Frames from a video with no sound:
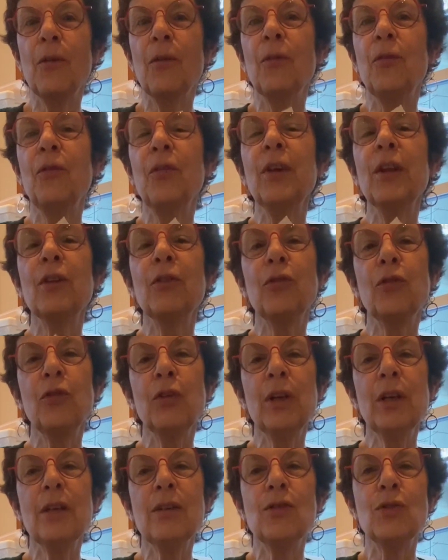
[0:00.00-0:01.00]
feel
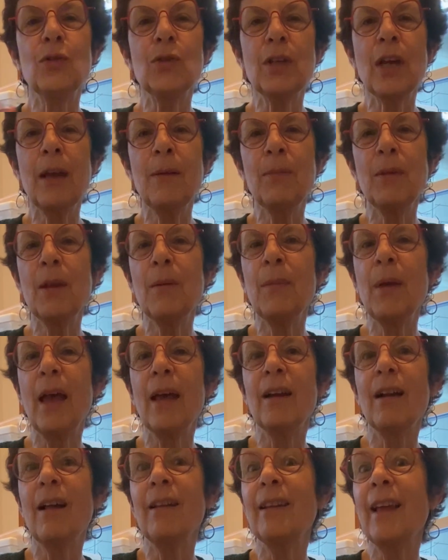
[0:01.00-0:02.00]
free to type them
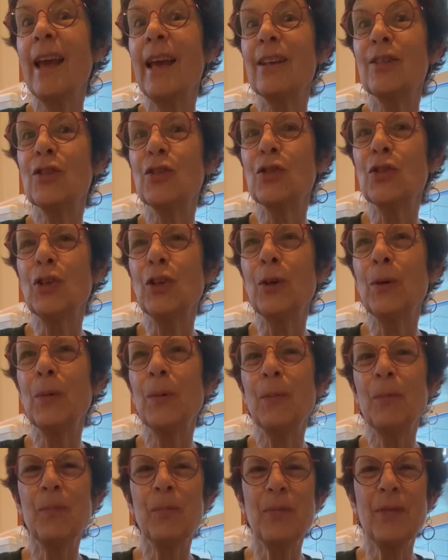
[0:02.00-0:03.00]
and I'll answer
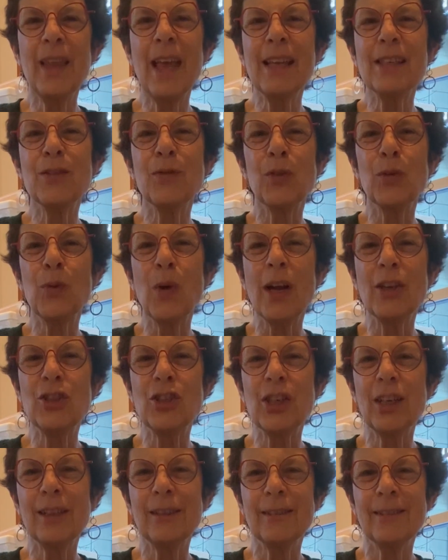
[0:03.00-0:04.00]
you. Thanks for
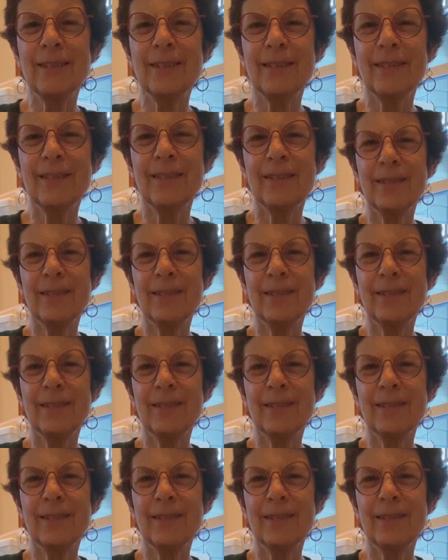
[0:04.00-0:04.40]
watching.